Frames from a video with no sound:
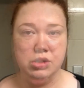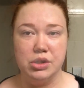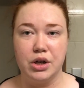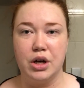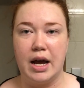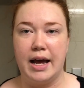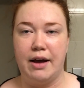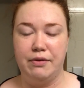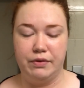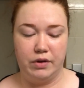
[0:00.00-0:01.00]
So I
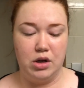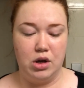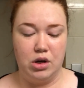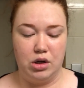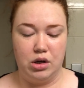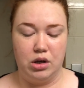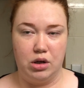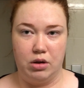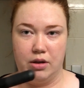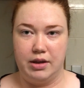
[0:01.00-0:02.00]
have
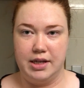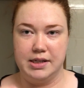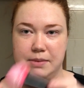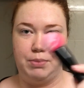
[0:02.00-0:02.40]
this